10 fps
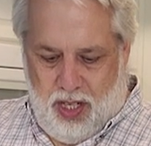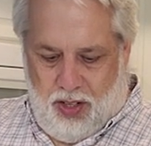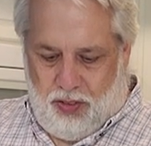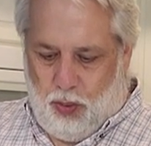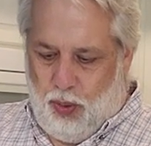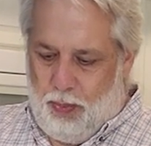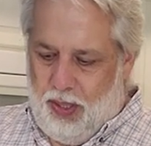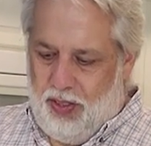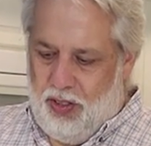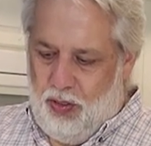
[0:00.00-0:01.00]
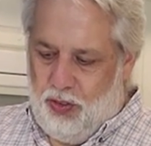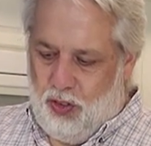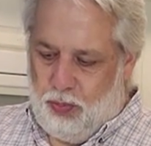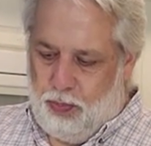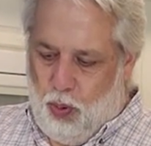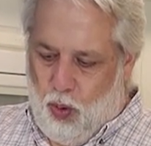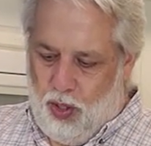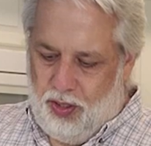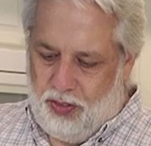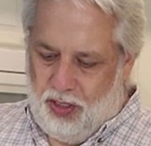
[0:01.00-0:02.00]
So what I'm gonna do is just pour
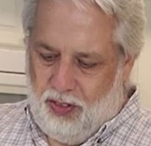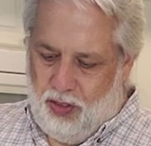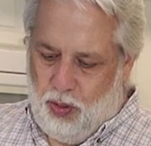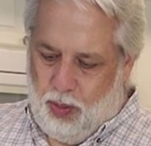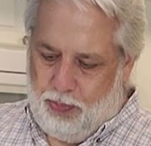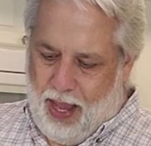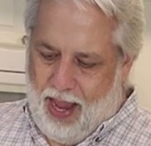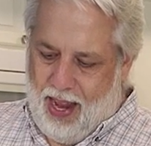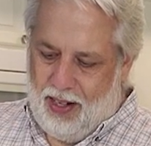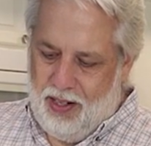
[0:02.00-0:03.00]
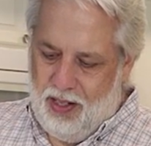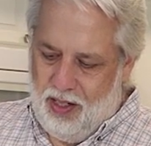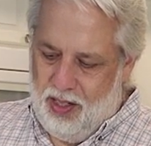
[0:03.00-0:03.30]
this into a pan.